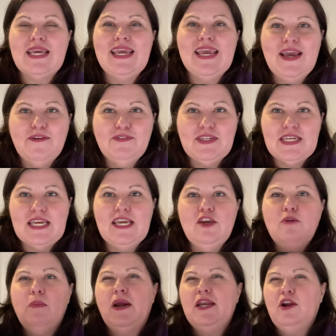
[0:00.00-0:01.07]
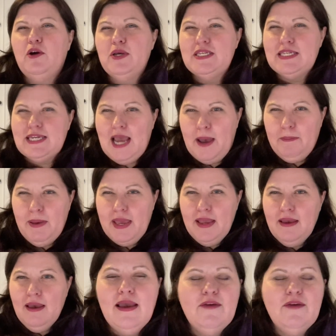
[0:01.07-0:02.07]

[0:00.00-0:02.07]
EFT. You might know it as tapping.